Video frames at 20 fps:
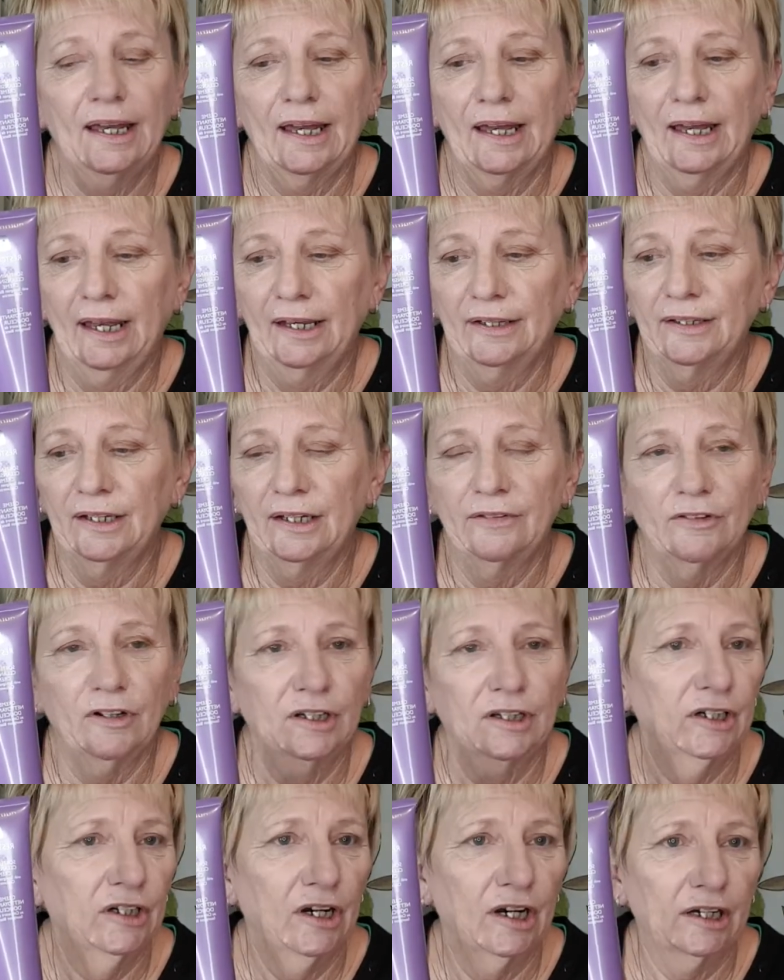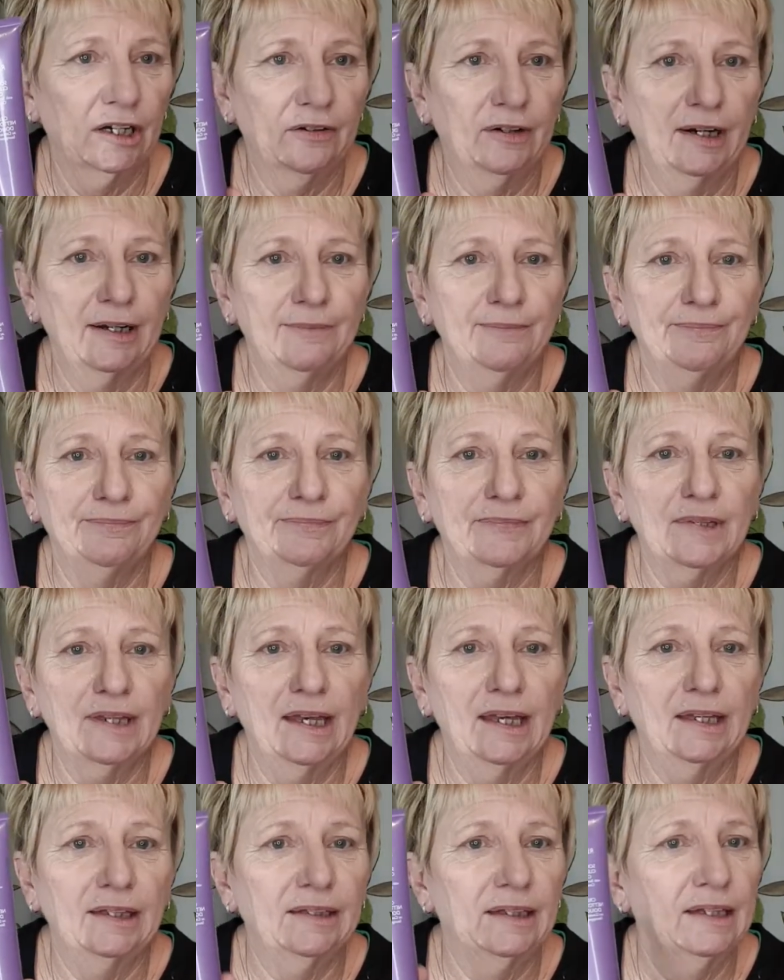and then you've got your night cream,
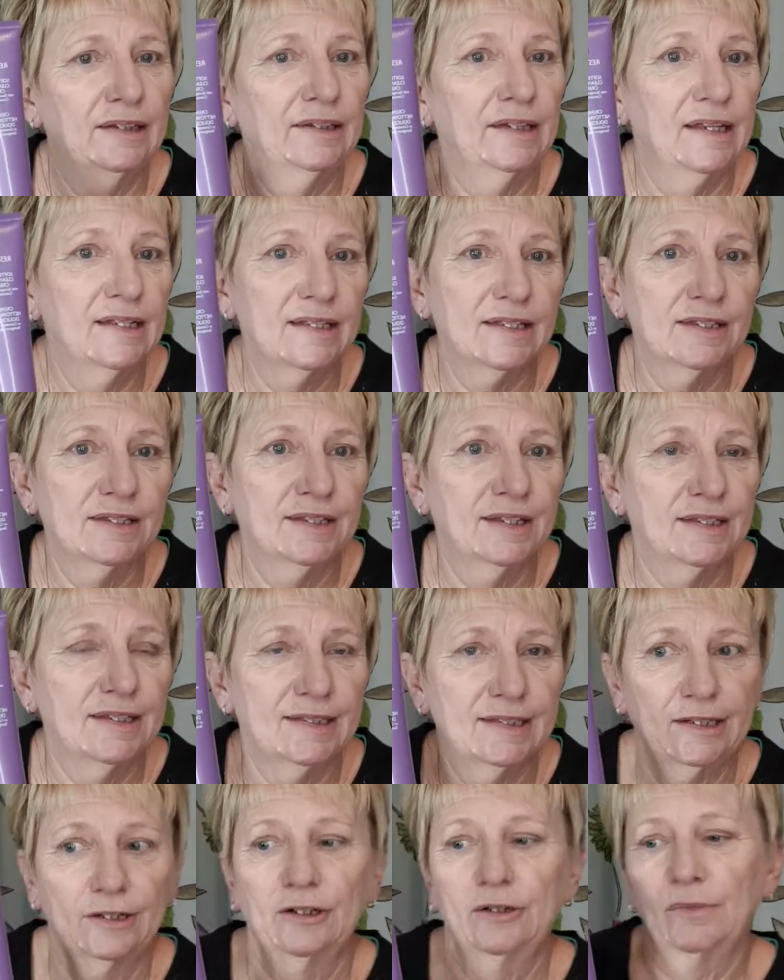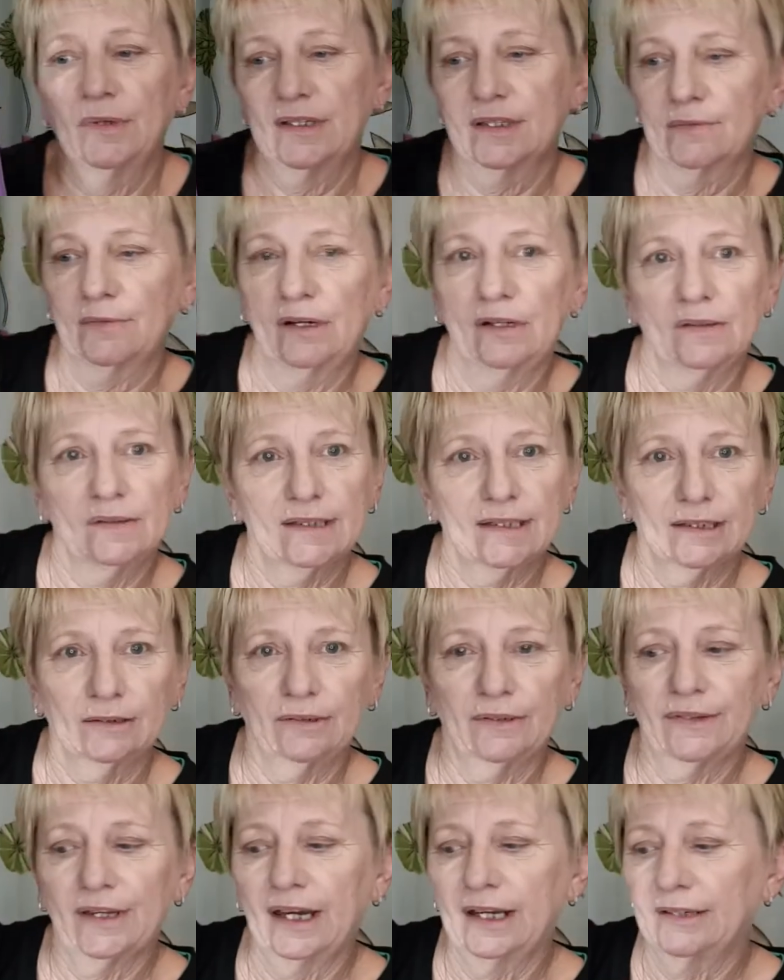and then there's the serum as well still
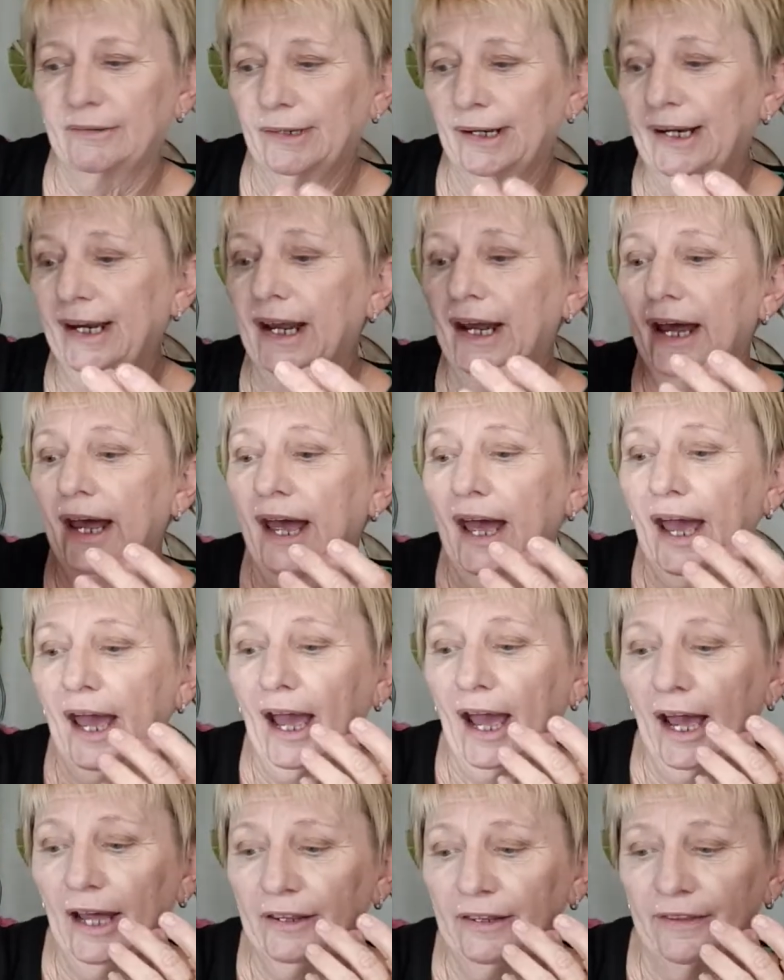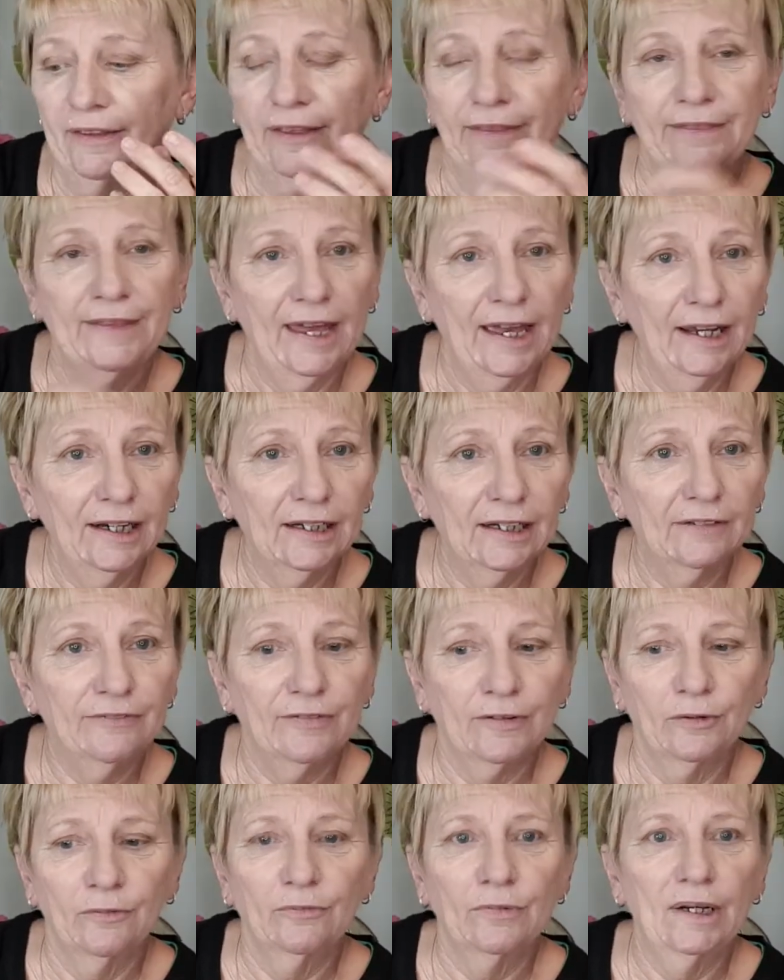with that one. Other than that, if
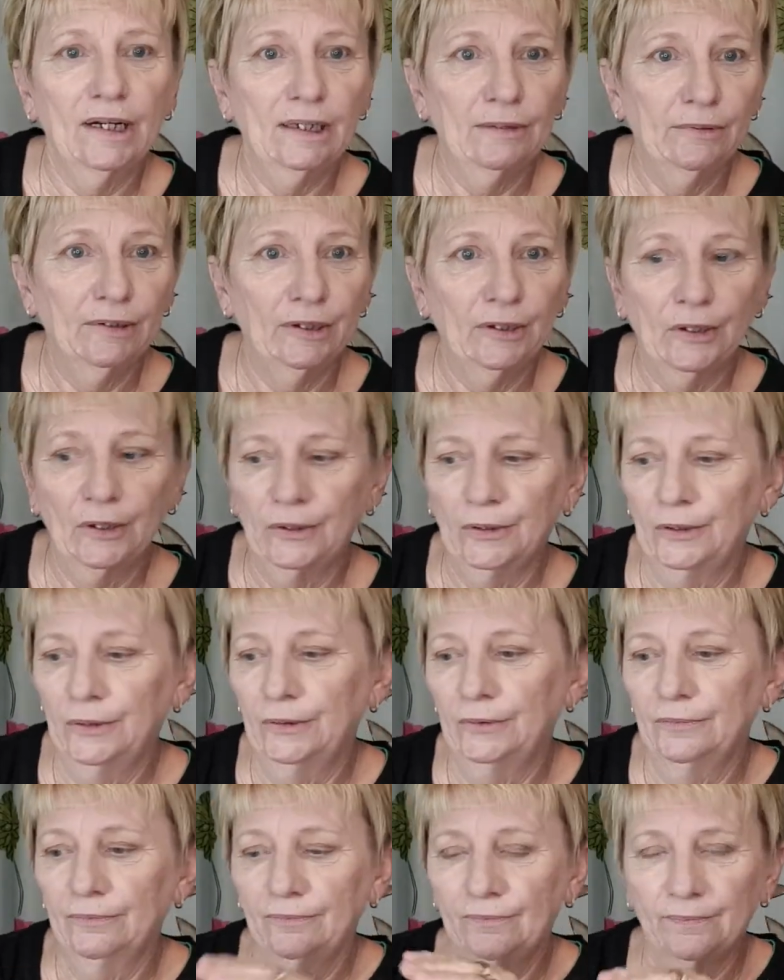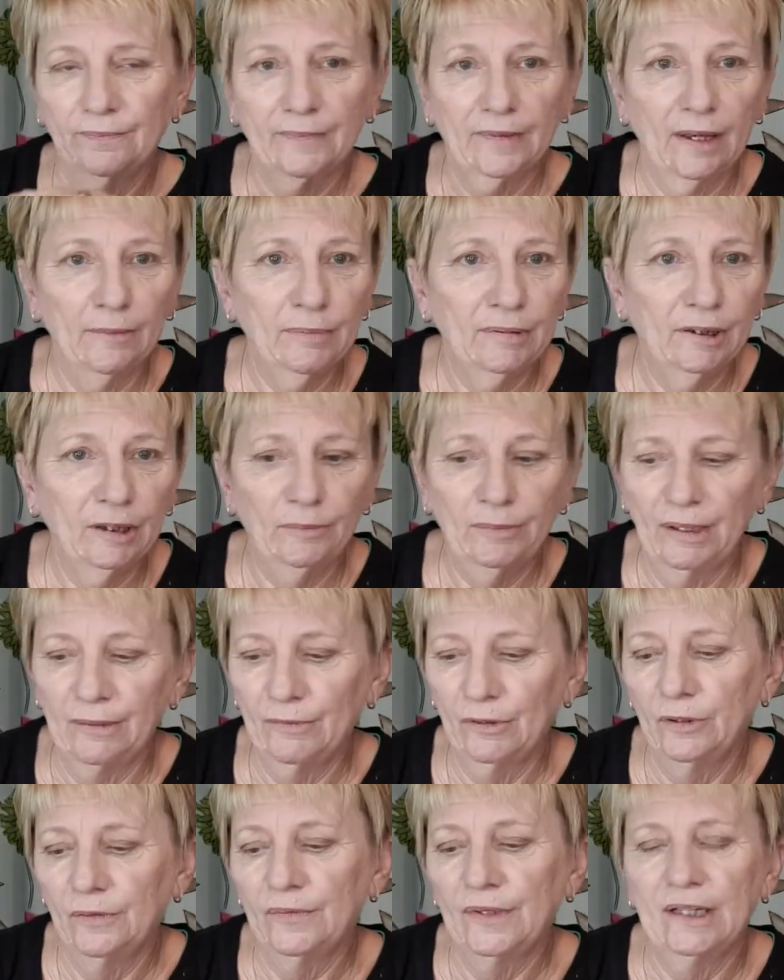you really want to go up a little bit
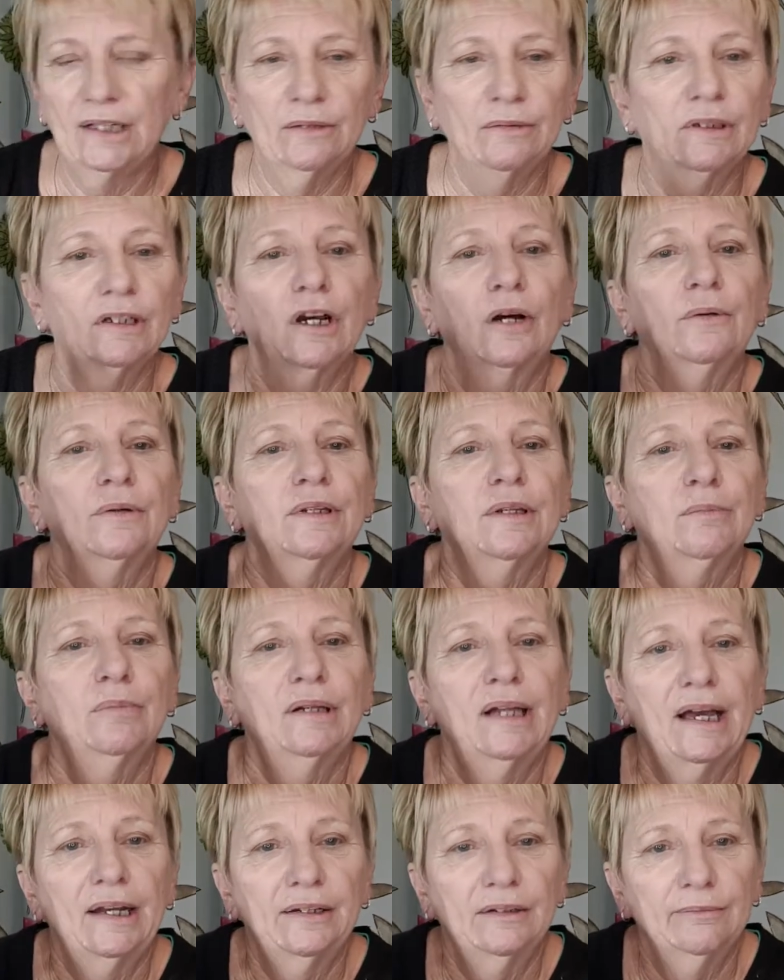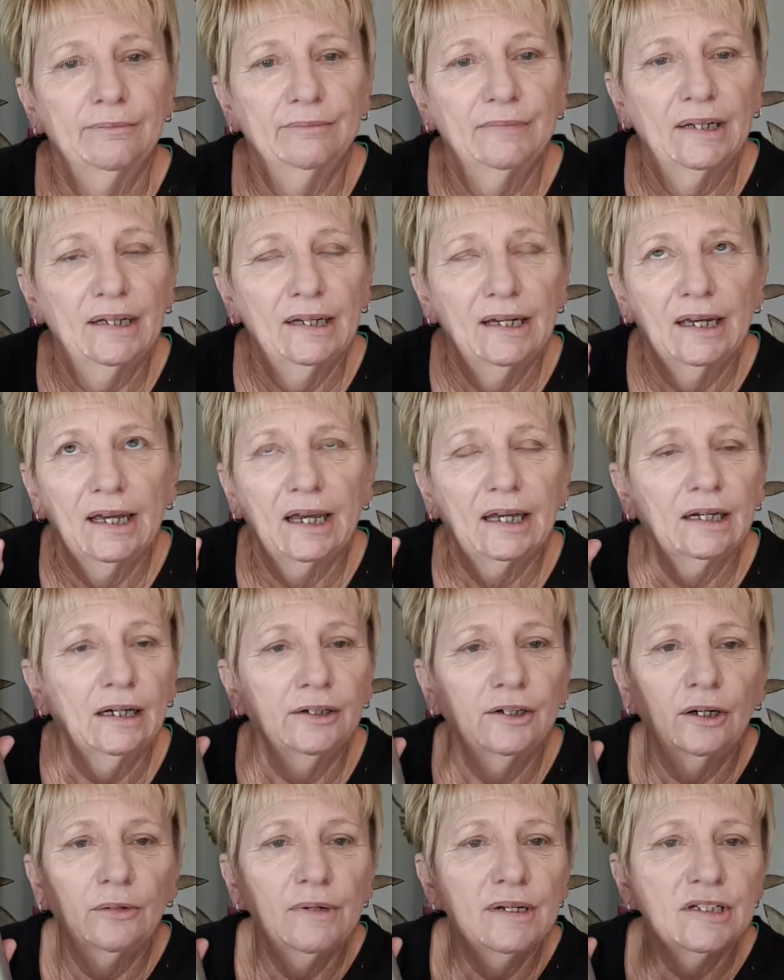more, then you would go with the Platinum. And I
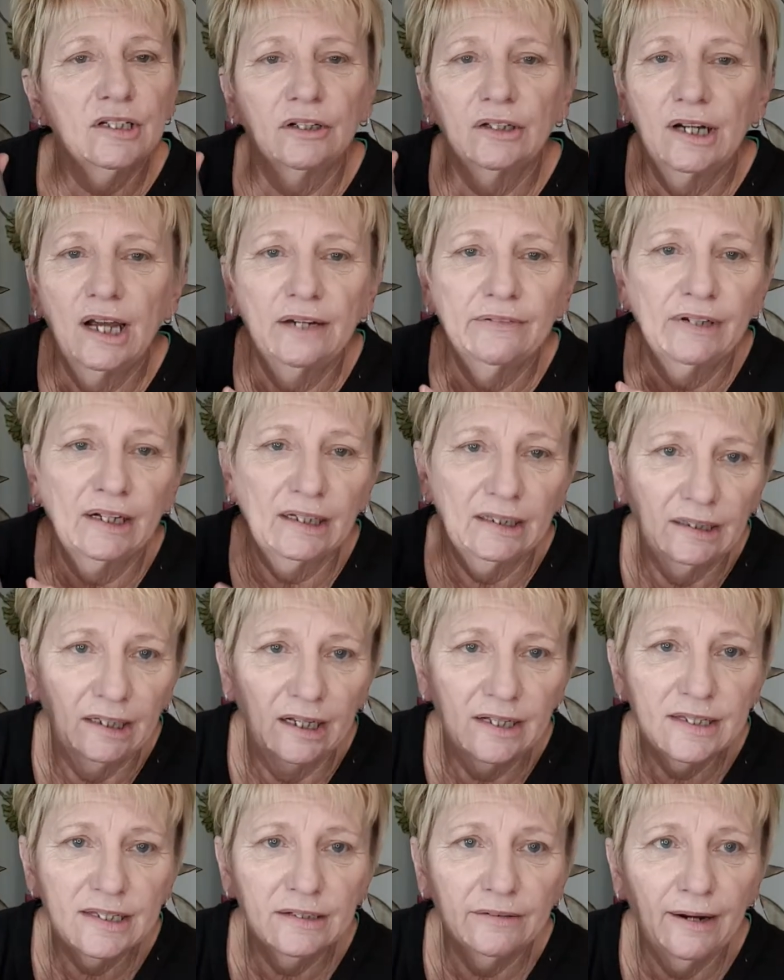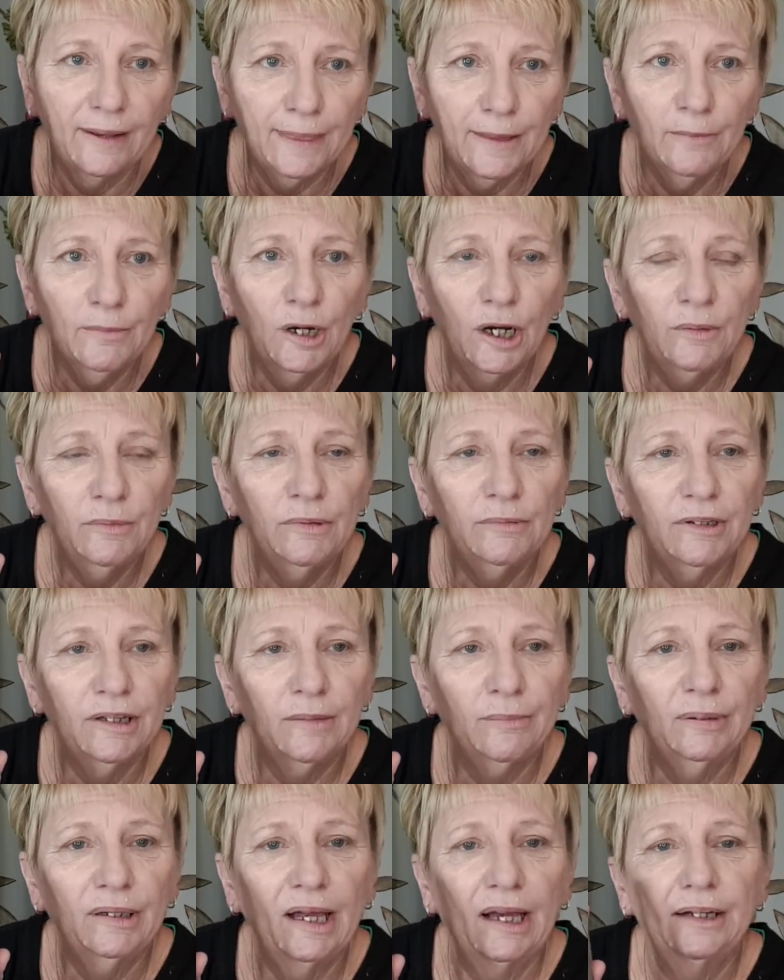know we don't have a cleanser at the moment with
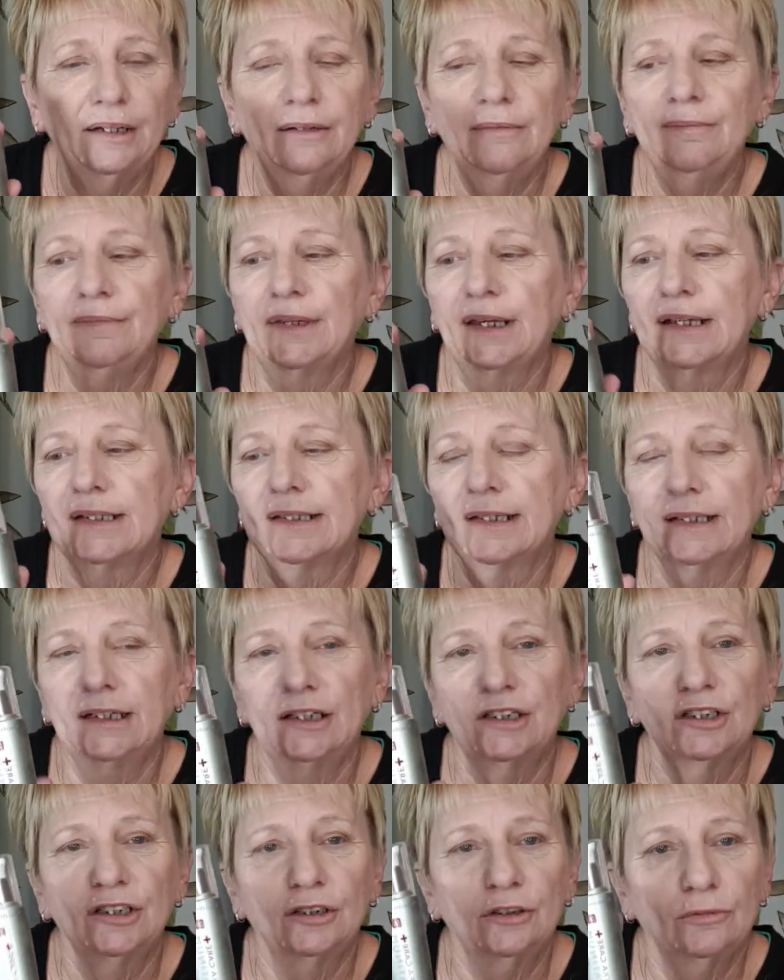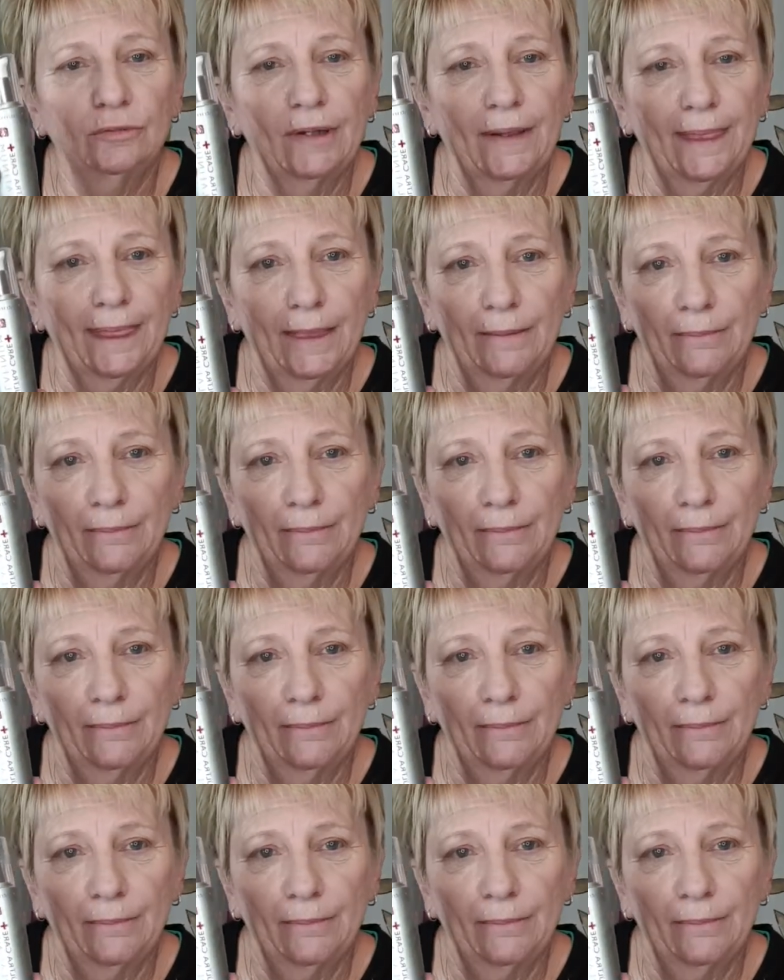the Platinum. There's an issue with